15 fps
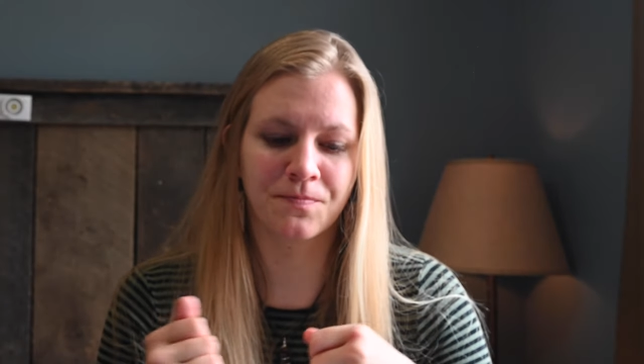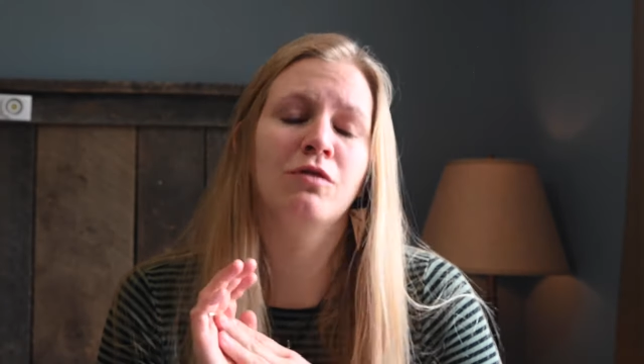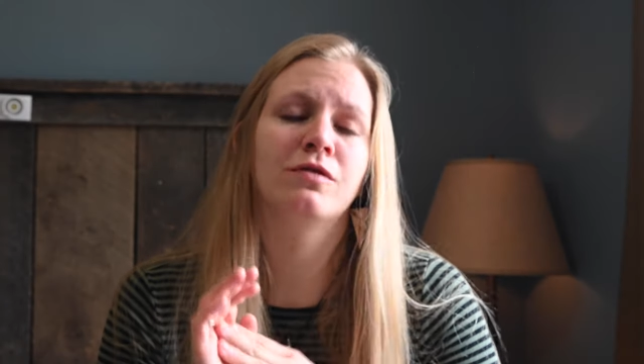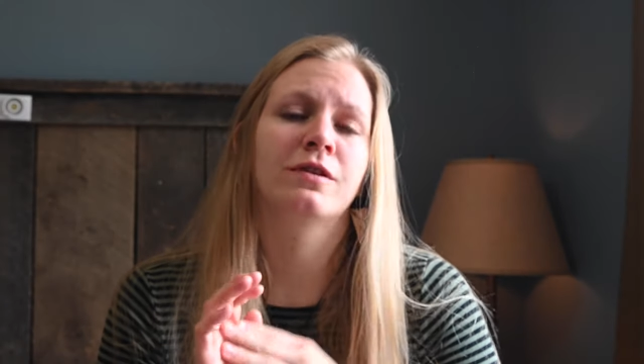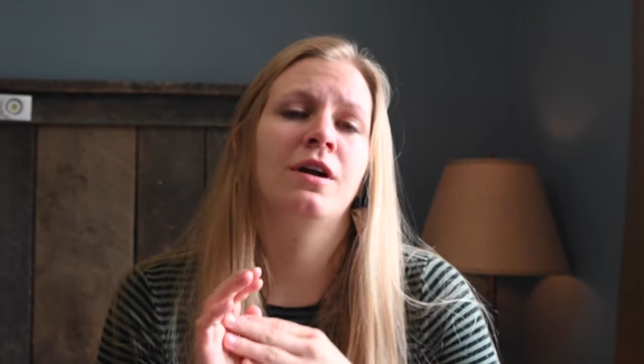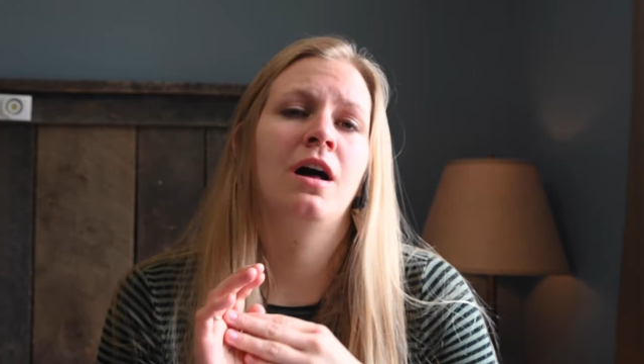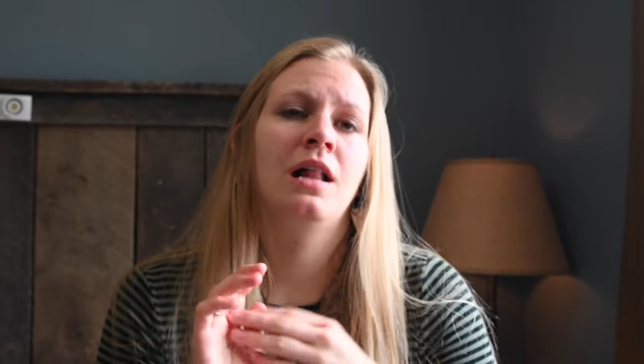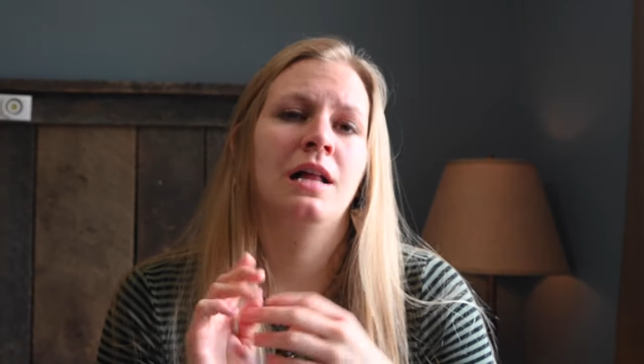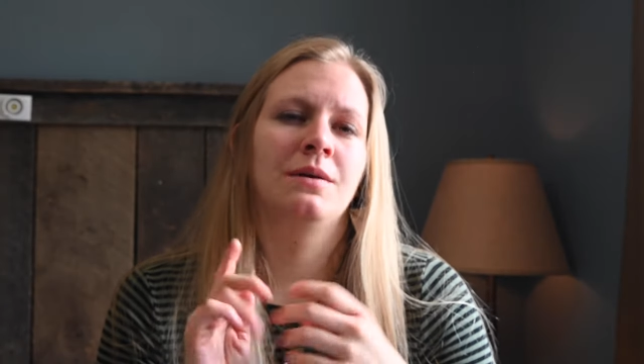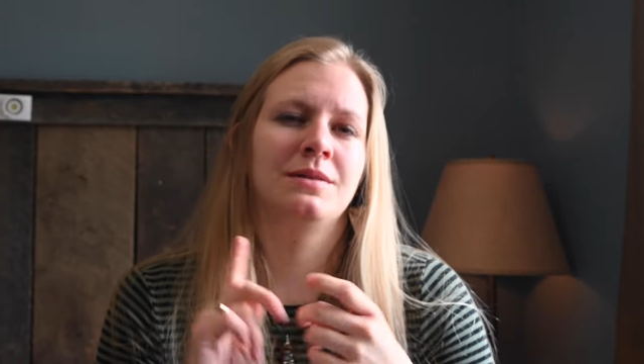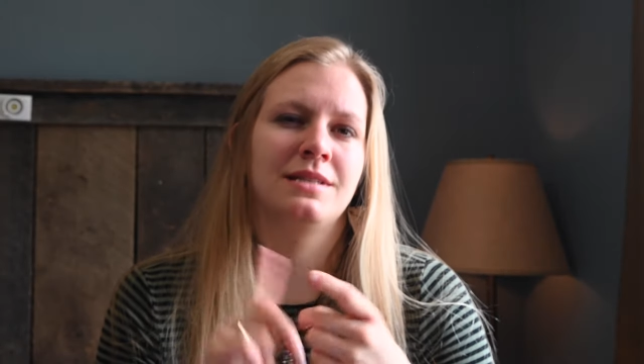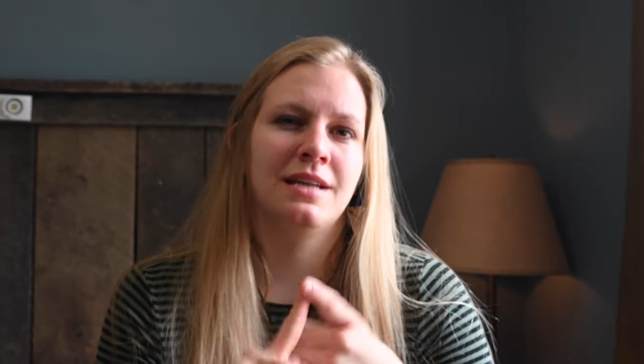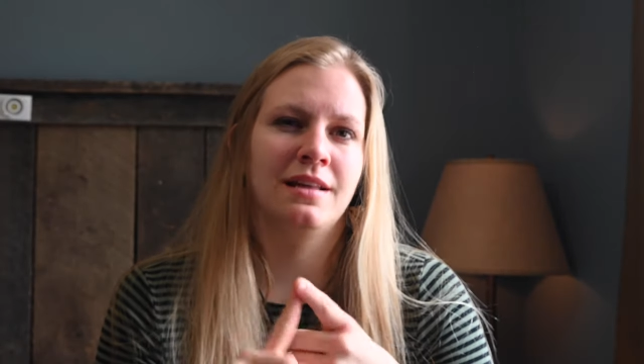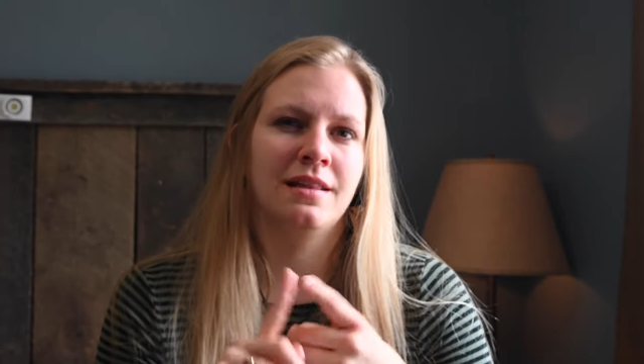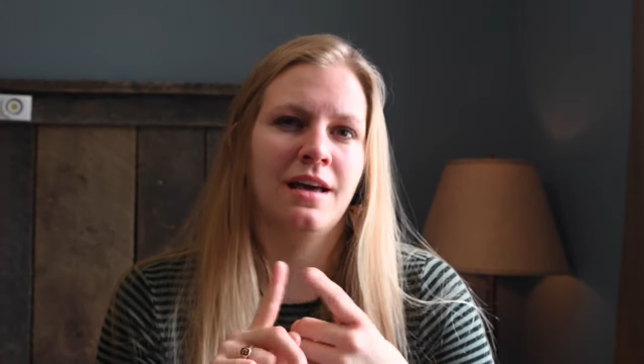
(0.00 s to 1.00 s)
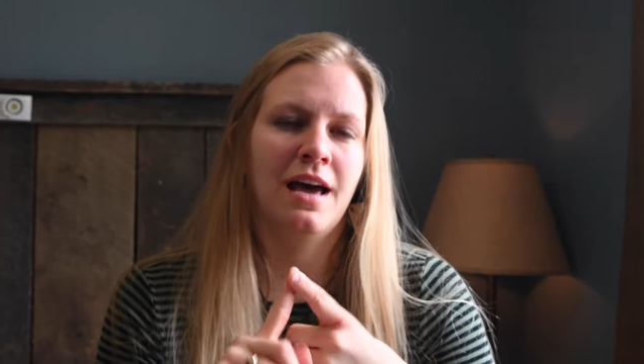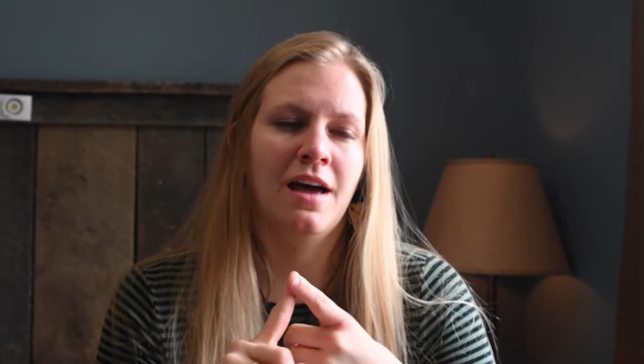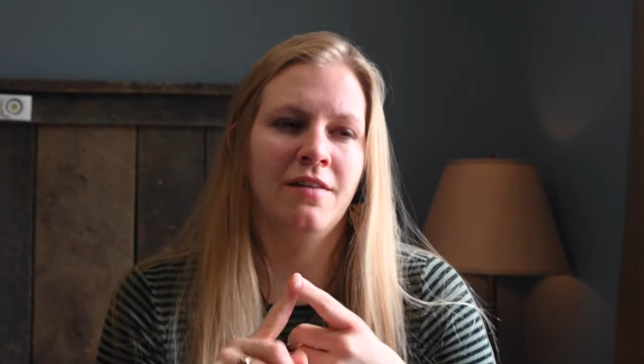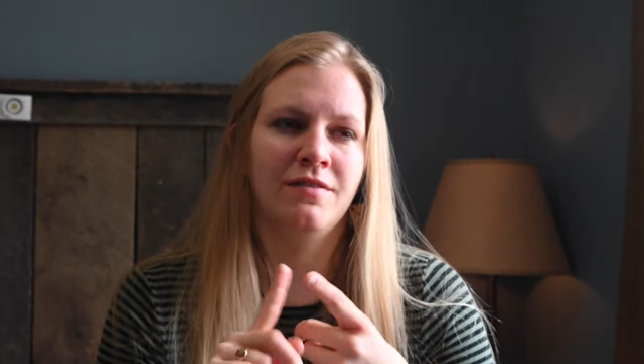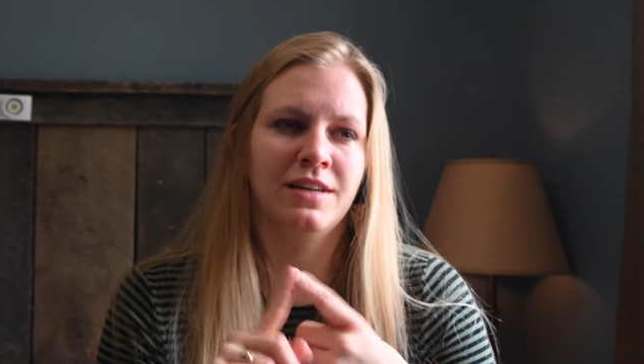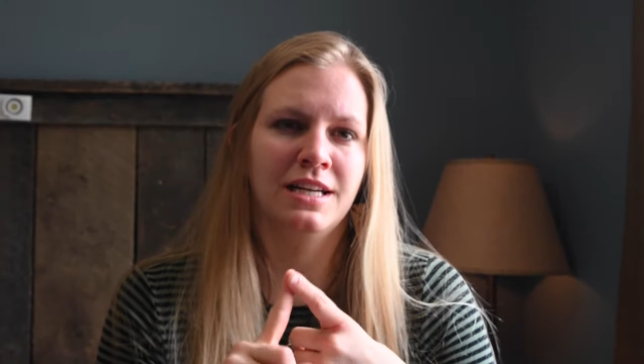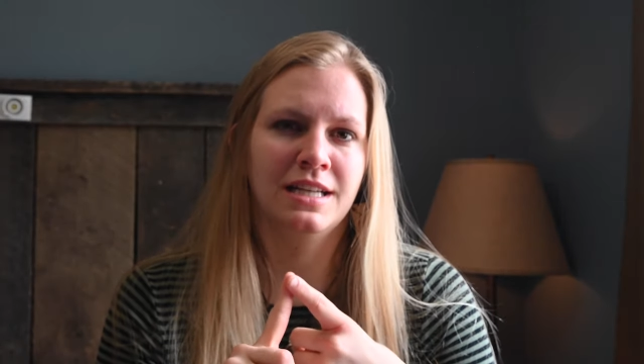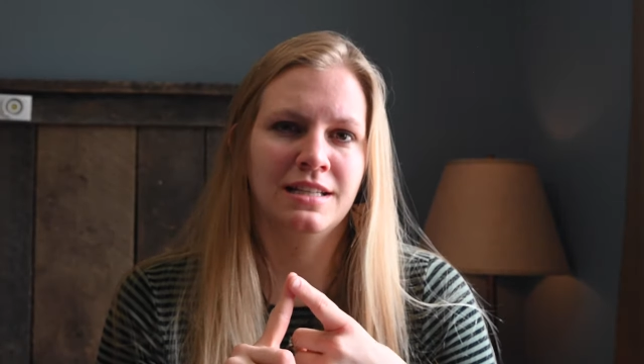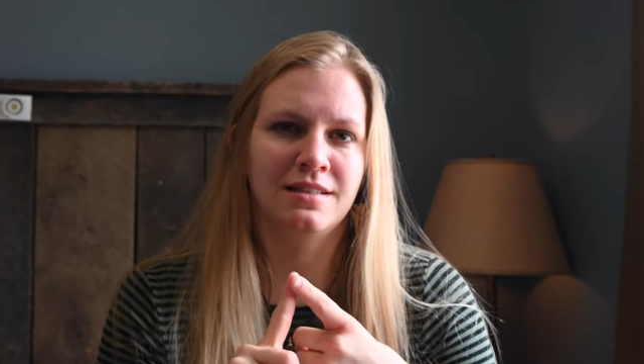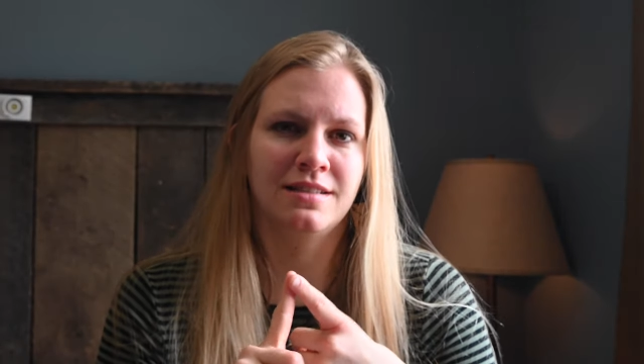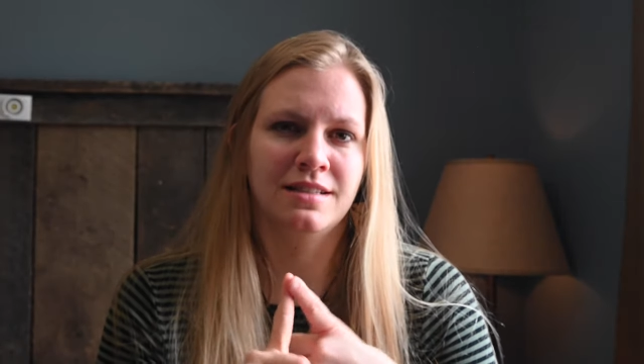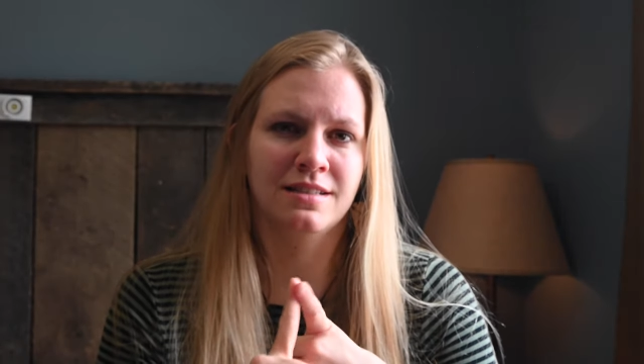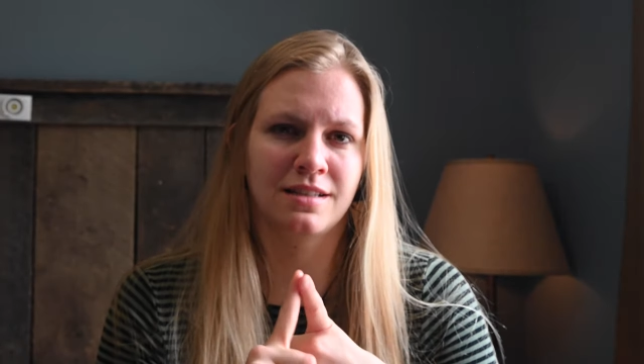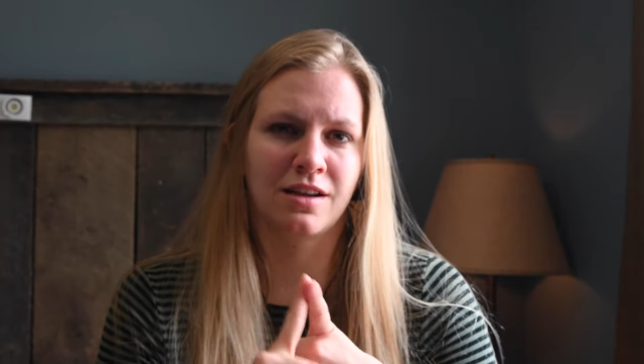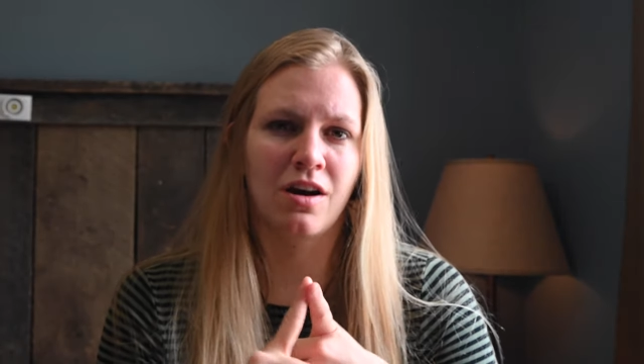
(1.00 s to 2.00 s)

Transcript: Overall, I would say the heaviness is a